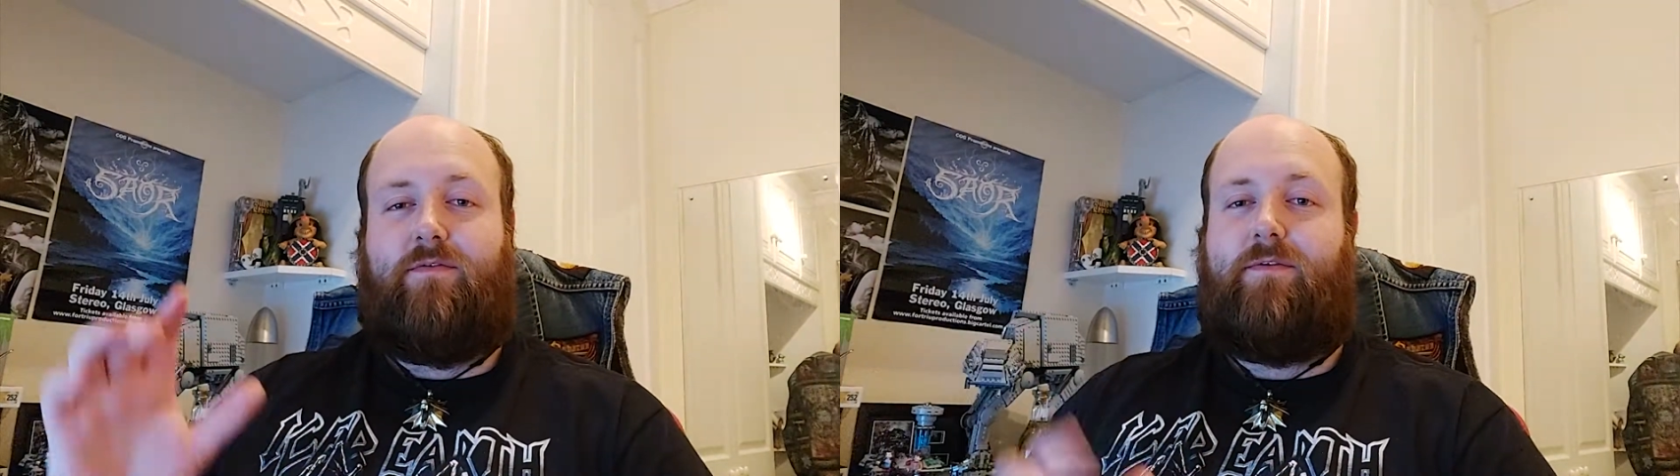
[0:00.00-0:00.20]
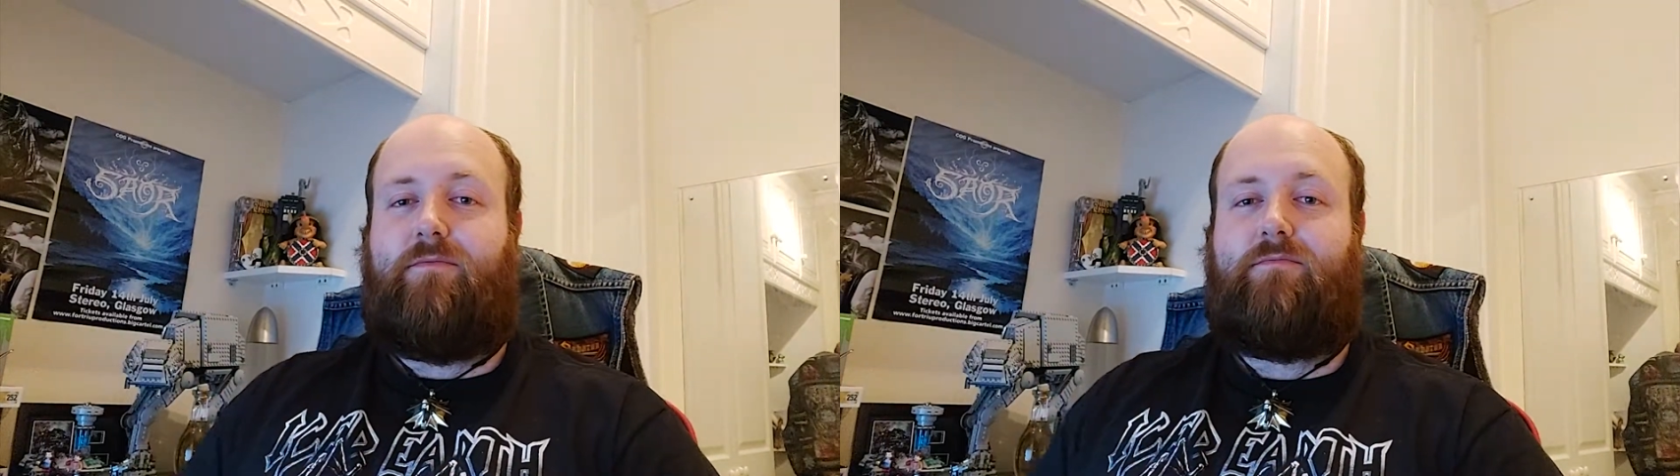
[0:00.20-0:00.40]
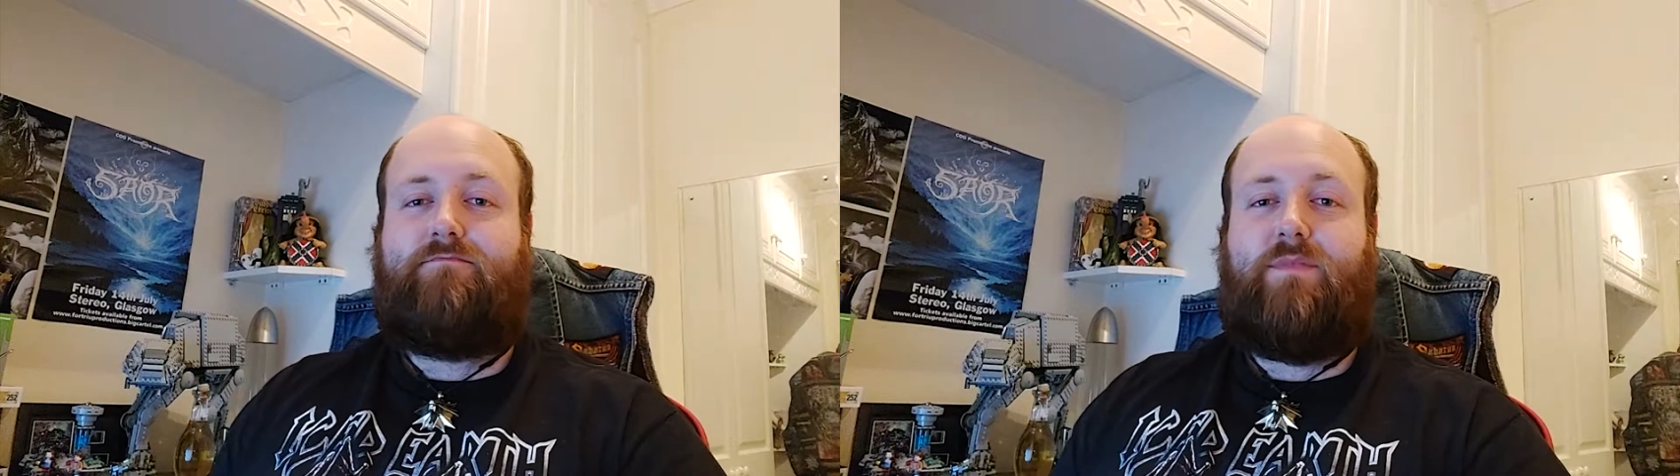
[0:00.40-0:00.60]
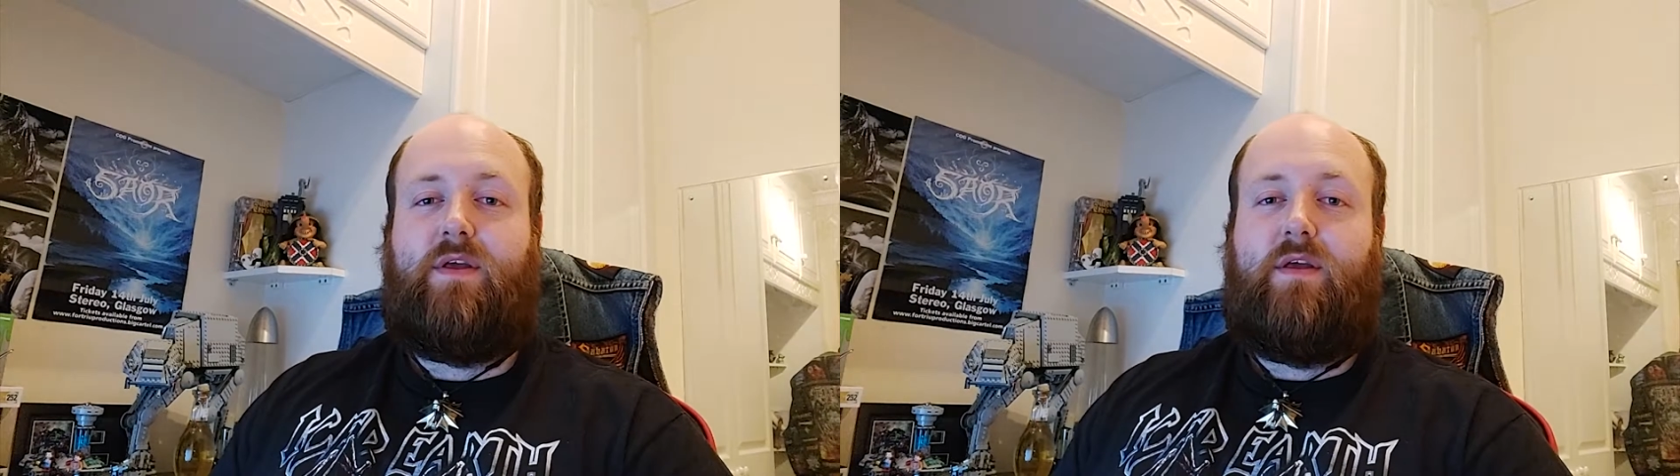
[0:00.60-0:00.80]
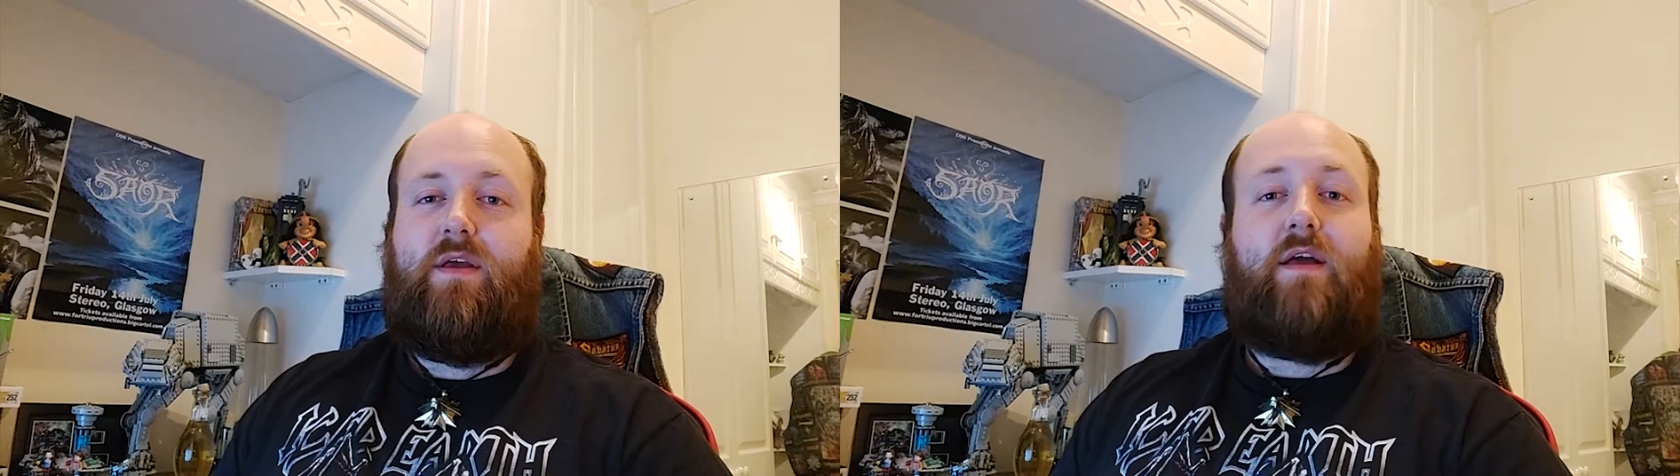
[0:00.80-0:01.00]
film.
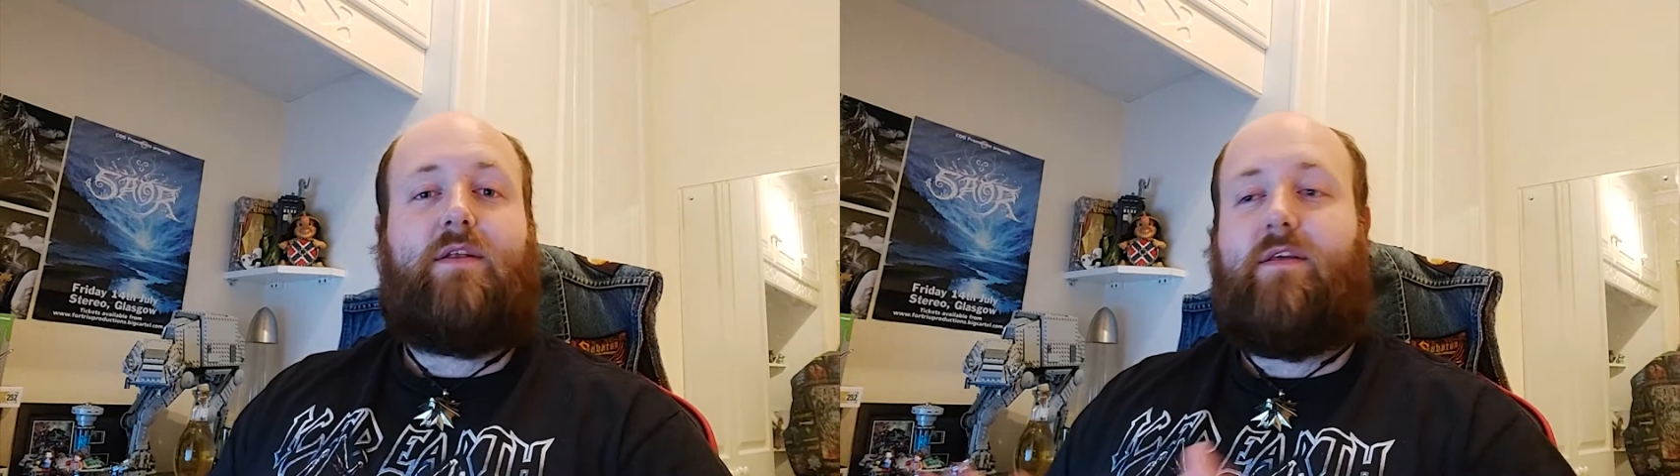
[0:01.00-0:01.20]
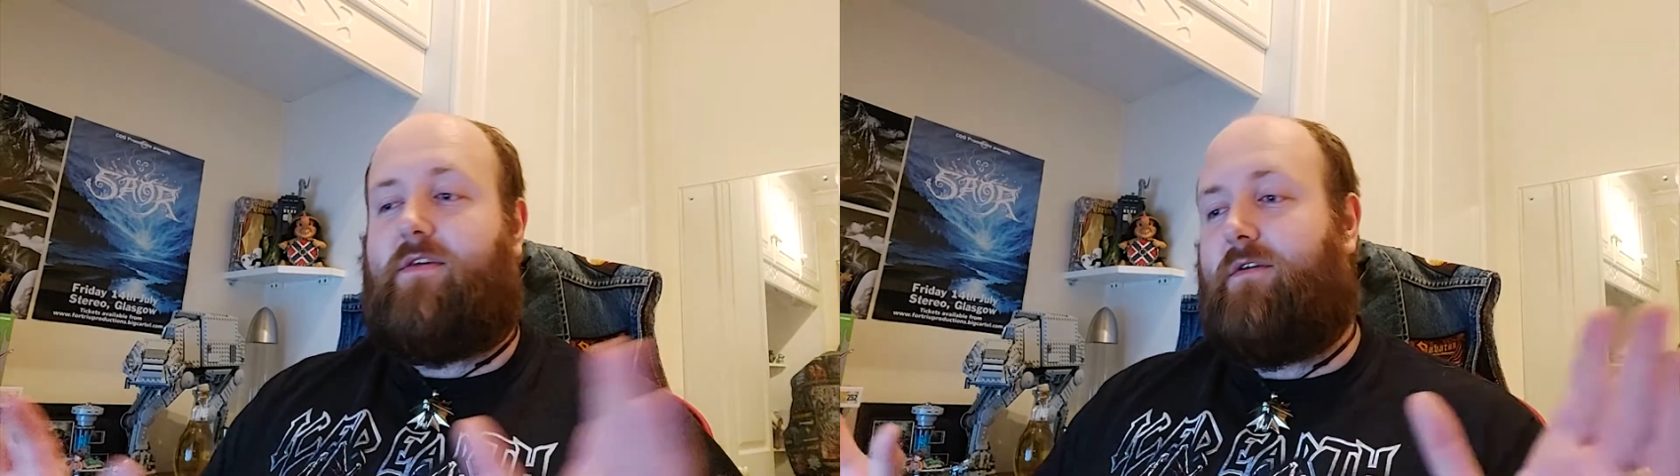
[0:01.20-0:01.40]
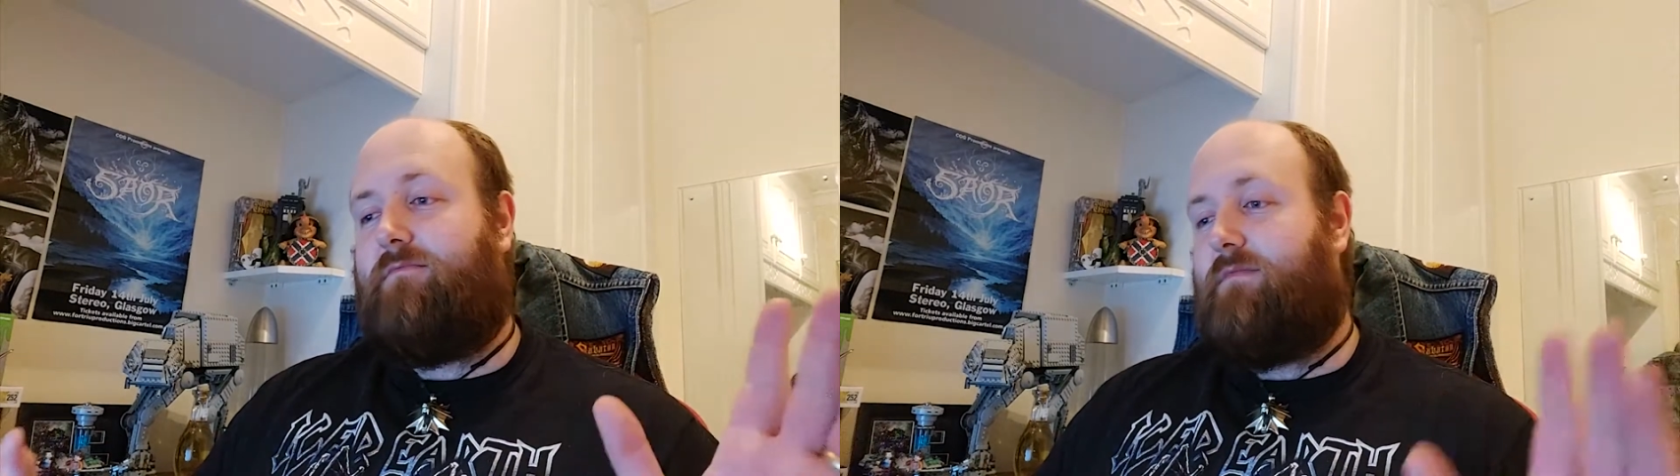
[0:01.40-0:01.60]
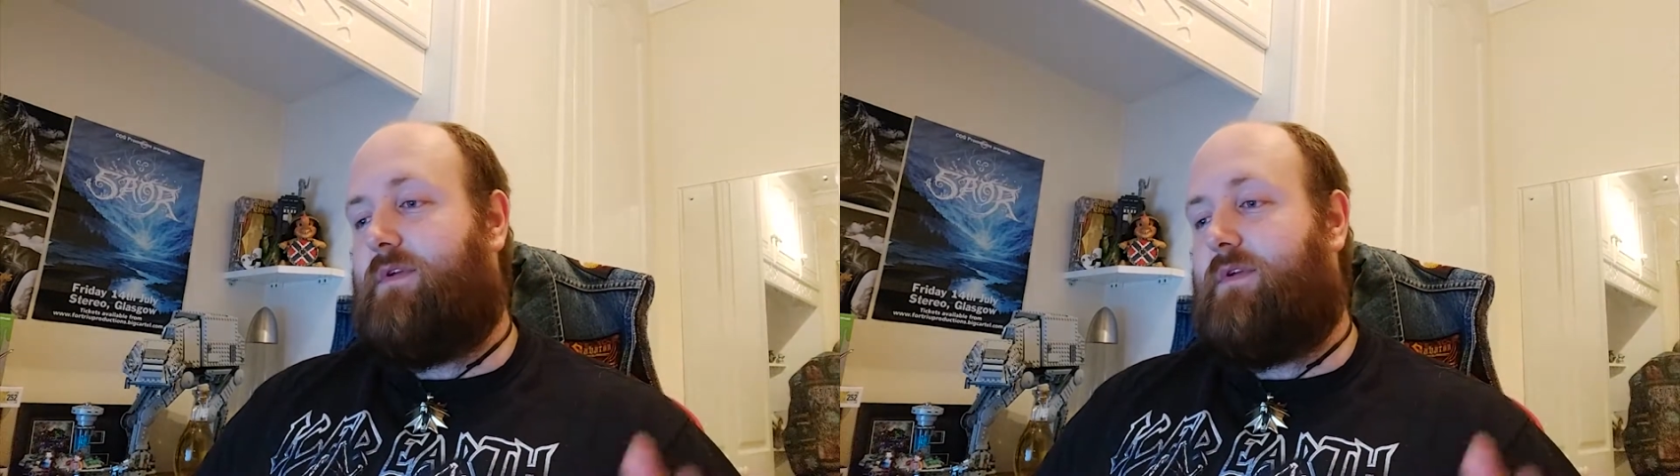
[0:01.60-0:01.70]
And that's it.